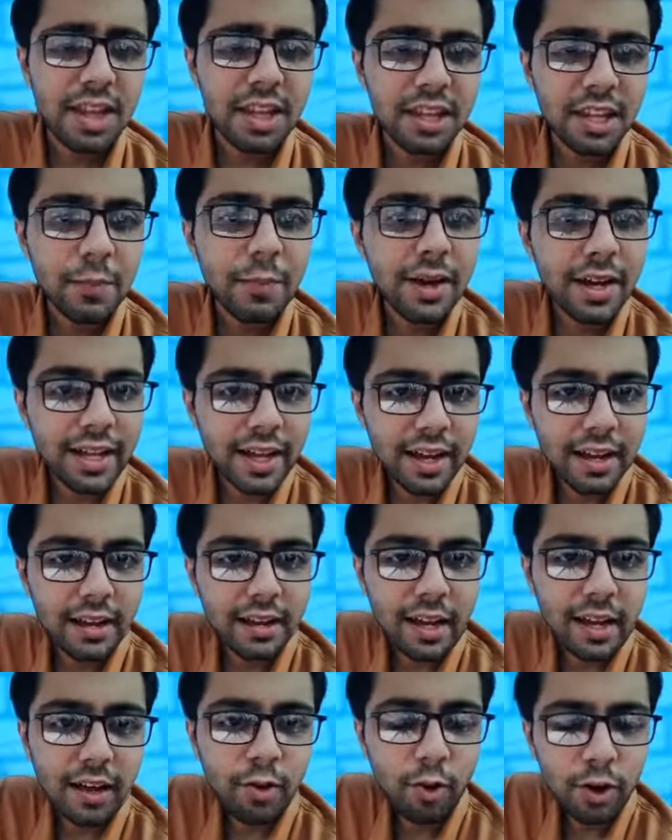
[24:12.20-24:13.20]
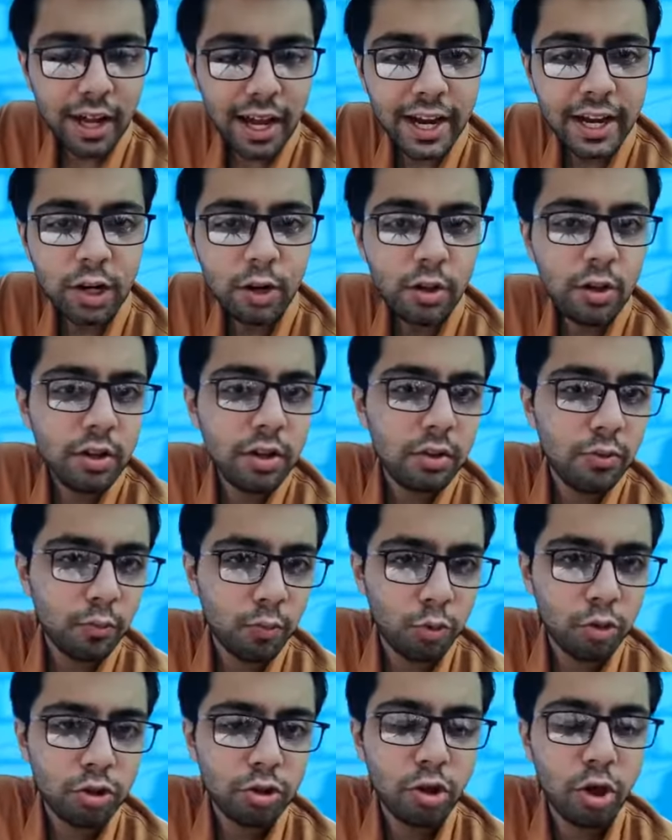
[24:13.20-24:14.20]
See, but yeah, what I know, the
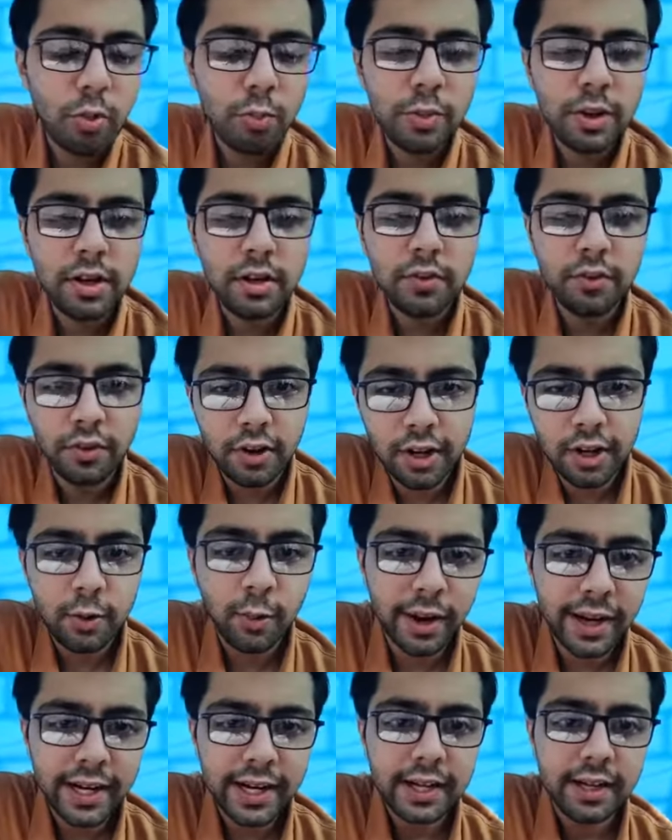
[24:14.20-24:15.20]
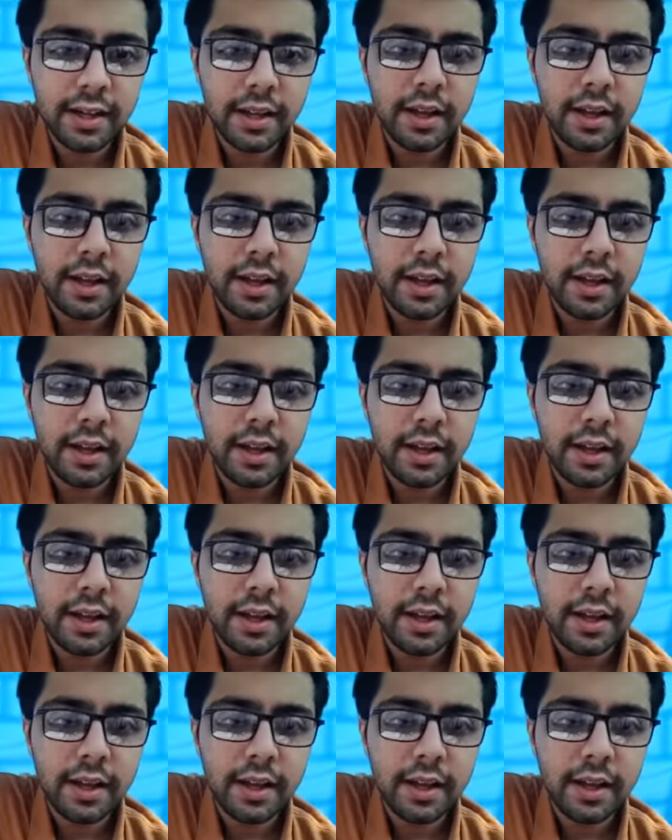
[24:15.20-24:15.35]
most common worldwide